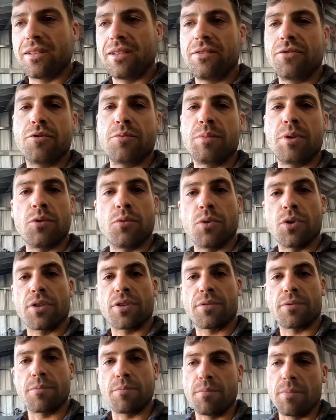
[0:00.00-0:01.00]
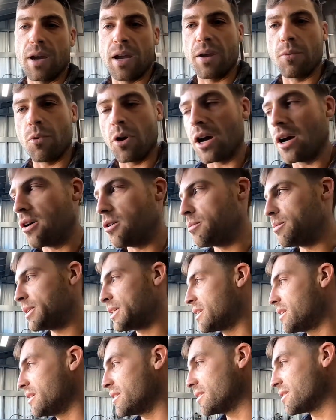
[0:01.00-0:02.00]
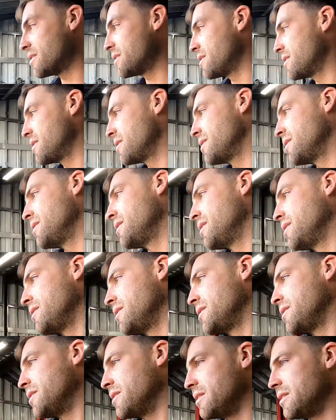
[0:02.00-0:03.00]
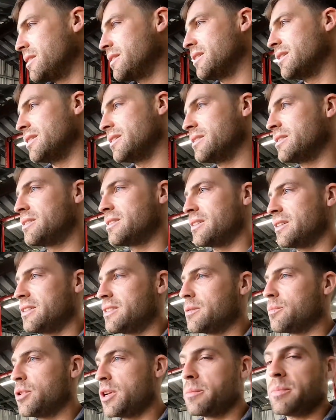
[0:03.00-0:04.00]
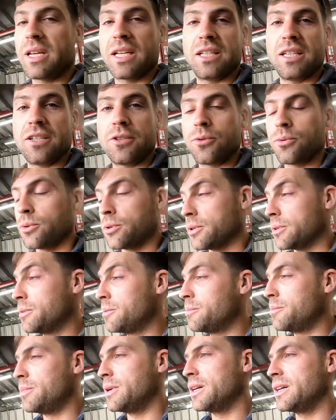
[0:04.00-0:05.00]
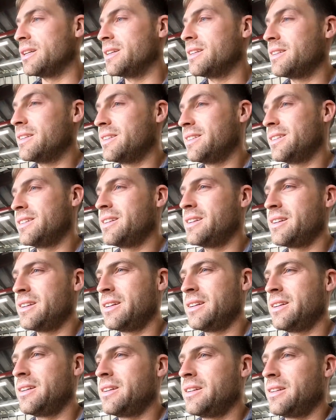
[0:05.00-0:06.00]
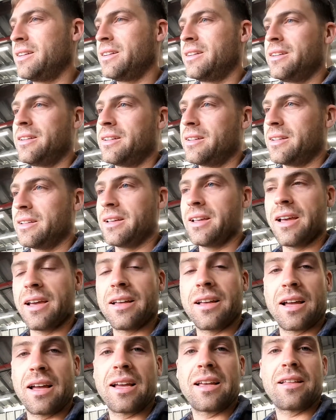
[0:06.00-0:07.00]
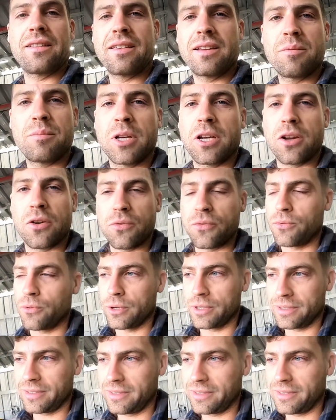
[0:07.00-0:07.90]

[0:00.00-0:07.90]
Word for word: even be worth my while because uh, it's, it's a pretty big detour. But yeah, I, I think I'm going to go for